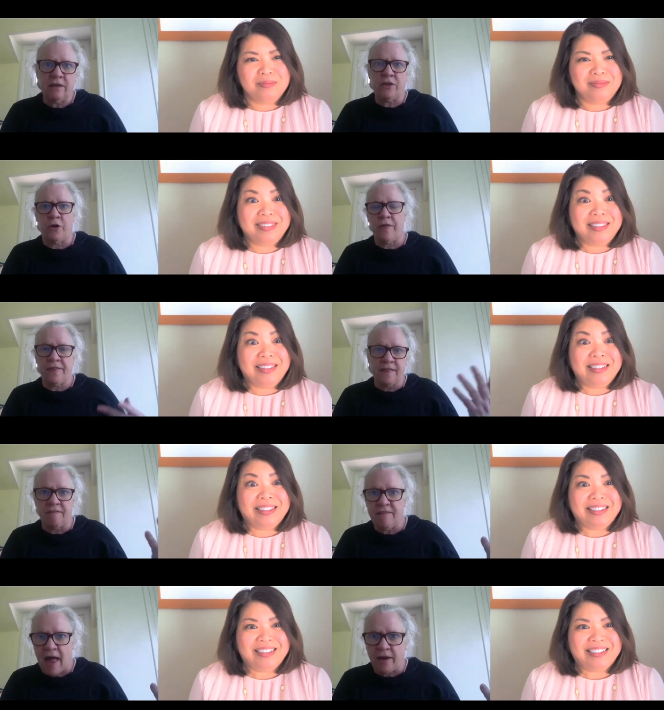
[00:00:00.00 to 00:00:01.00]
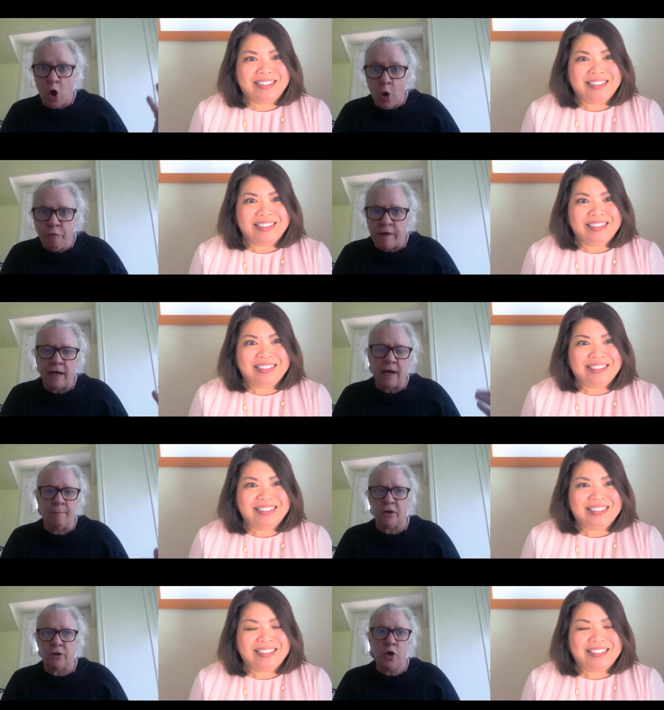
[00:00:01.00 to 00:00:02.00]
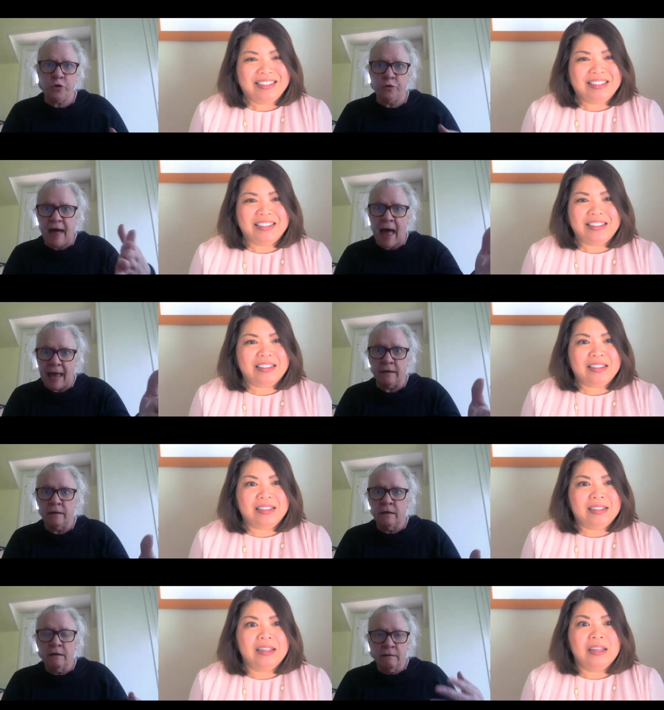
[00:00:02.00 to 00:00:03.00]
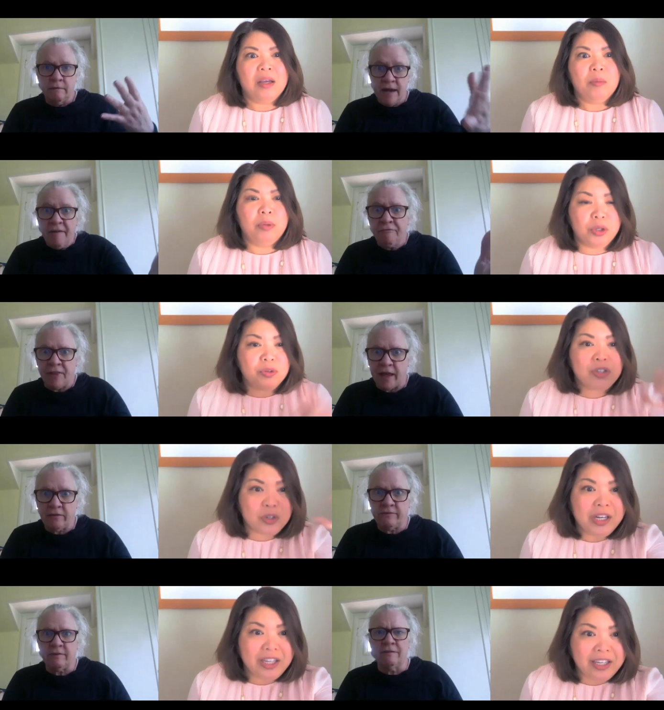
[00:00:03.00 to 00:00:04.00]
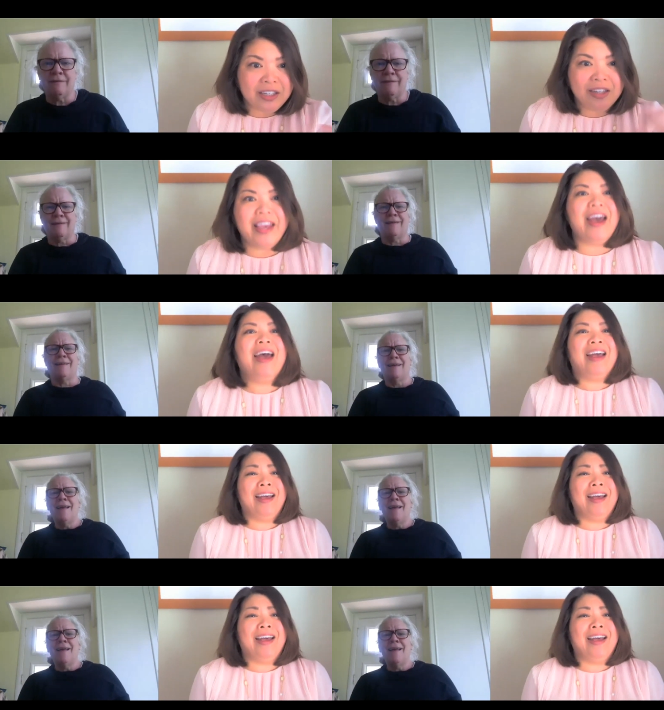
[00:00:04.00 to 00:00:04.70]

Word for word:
Speaker 1: you know they think they've got covid and i'm like no you've got Netflix. Blue screen, yeah.